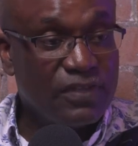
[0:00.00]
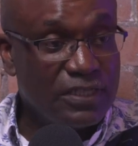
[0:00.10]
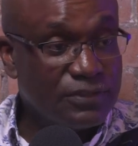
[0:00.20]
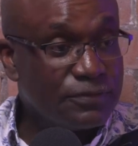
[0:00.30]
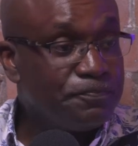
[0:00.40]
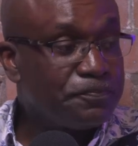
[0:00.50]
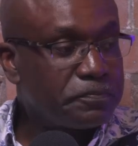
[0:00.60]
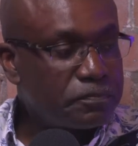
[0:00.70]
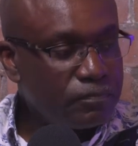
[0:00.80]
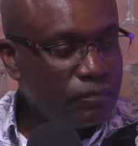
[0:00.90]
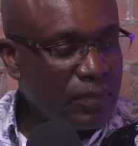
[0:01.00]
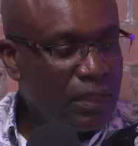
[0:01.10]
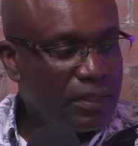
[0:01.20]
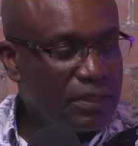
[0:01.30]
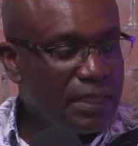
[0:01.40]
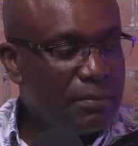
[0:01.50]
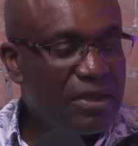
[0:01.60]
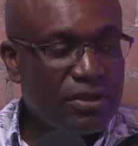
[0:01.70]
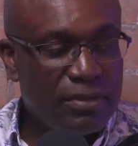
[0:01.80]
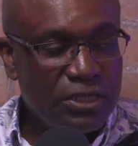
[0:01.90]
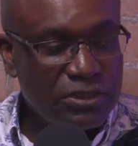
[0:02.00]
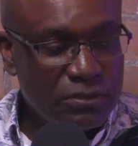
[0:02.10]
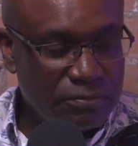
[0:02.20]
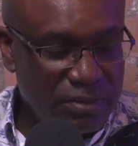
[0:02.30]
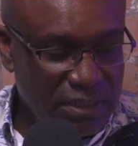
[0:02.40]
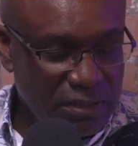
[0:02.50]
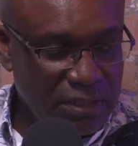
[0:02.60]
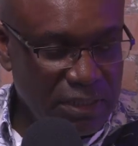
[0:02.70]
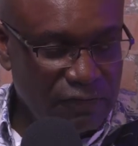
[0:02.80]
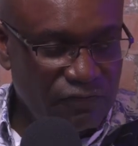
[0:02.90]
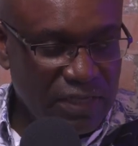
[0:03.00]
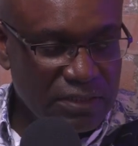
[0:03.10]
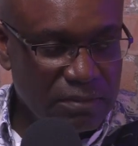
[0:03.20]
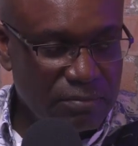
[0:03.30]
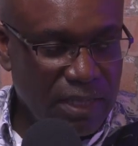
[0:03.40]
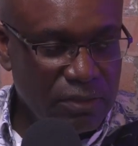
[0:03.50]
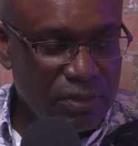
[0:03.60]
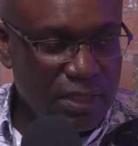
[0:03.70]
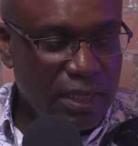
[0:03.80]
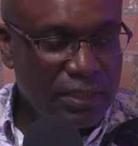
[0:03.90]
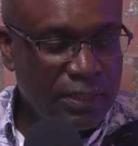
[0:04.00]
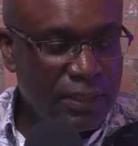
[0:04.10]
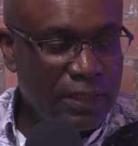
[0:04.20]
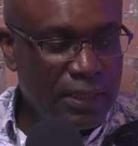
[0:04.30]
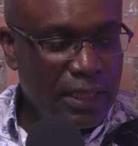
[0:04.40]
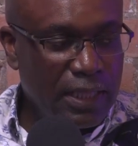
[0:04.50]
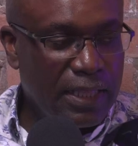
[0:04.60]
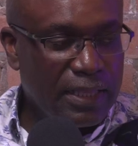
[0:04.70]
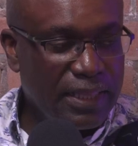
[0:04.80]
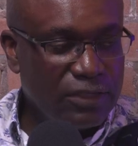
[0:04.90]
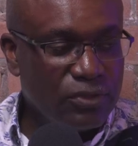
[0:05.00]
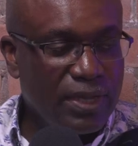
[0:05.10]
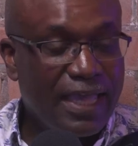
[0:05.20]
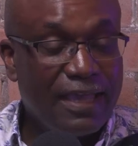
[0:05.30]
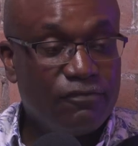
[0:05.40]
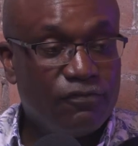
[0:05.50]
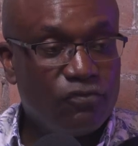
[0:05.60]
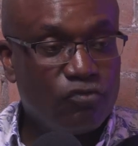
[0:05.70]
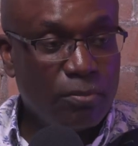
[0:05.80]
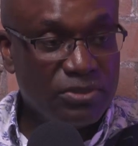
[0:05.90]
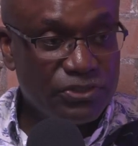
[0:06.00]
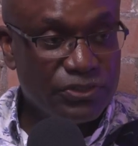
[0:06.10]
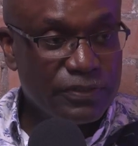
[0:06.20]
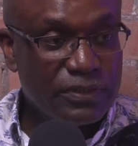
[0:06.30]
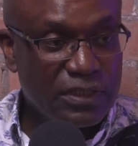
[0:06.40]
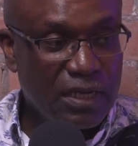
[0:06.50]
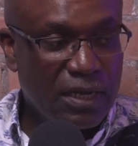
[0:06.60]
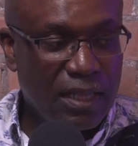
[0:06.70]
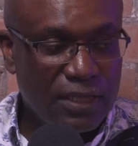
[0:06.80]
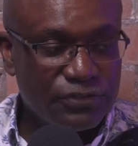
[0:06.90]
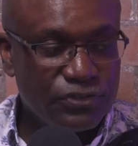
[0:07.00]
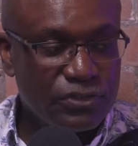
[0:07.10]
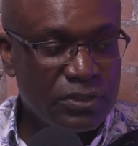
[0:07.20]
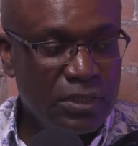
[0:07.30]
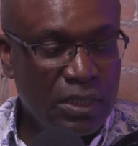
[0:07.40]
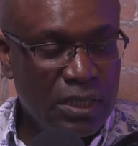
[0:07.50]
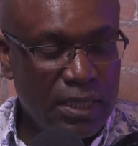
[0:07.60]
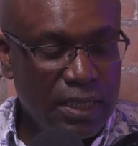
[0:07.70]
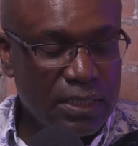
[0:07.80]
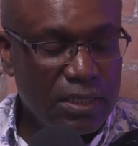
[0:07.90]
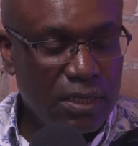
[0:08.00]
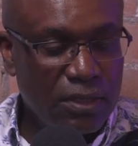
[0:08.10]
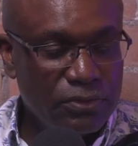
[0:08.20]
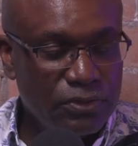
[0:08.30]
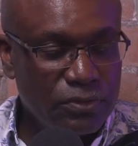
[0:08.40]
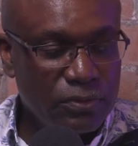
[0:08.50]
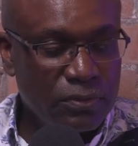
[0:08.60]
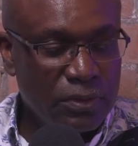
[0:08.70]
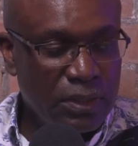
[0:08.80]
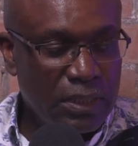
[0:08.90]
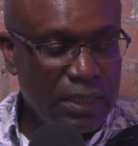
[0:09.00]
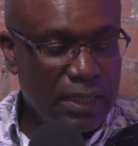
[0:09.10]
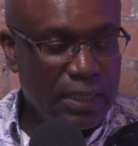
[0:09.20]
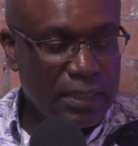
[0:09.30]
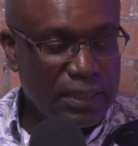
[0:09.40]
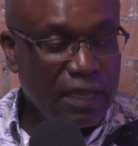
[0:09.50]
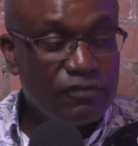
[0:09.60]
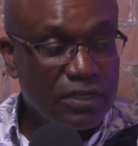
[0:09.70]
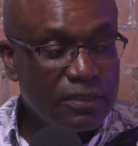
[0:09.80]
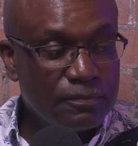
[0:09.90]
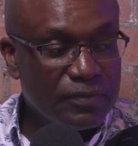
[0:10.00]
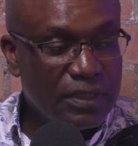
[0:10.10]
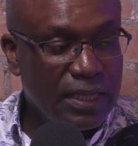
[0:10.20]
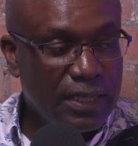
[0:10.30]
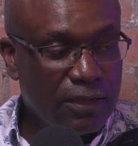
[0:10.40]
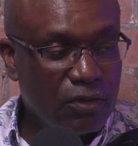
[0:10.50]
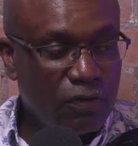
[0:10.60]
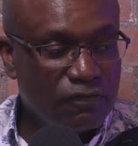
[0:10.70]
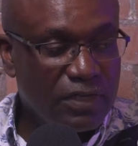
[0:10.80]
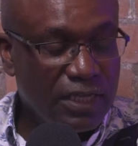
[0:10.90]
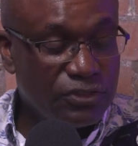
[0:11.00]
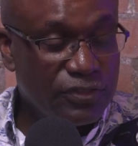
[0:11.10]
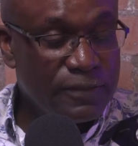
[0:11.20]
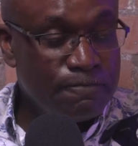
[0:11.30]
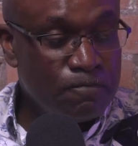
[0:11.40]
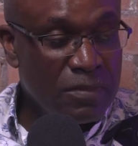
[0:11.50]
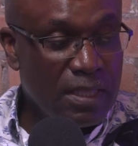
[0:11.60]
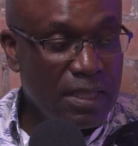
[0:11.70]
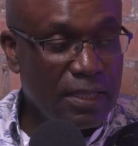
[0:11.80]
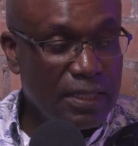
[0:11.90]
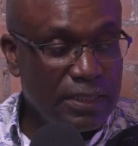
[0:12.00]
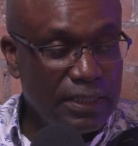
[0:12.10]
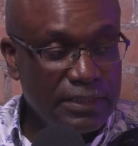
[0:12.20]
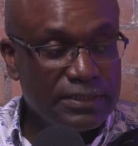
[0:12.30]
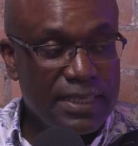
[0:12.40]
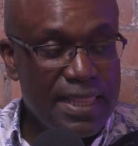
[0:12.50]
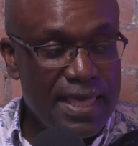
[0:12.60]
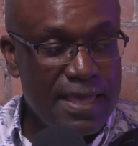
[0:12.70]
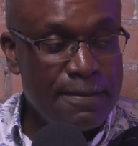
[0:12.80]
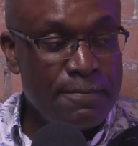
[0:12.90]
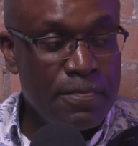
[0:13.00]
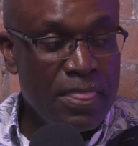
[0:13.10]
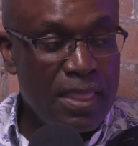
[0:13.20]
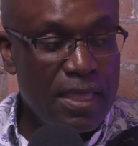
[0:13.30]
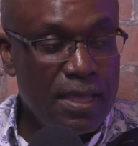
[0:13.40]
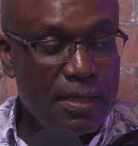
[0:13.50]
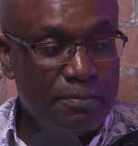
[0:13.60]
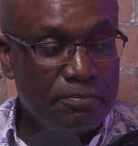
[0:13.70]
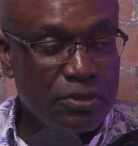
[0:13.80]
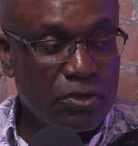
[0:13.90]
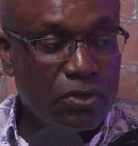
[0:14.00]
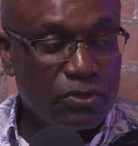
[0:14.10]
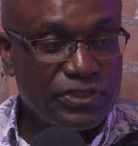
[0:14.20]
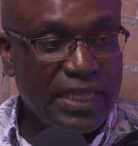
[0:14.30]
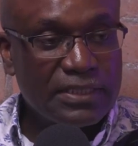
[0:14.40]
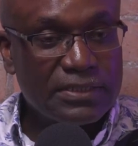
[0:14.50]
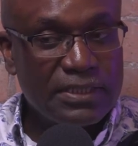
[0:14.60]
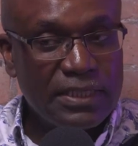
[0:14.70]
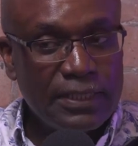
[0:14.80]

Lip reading: phase, the amalgamation being effected by Lugard, and then you have Robertson, the last colonial governor of Nigeria. He's there because that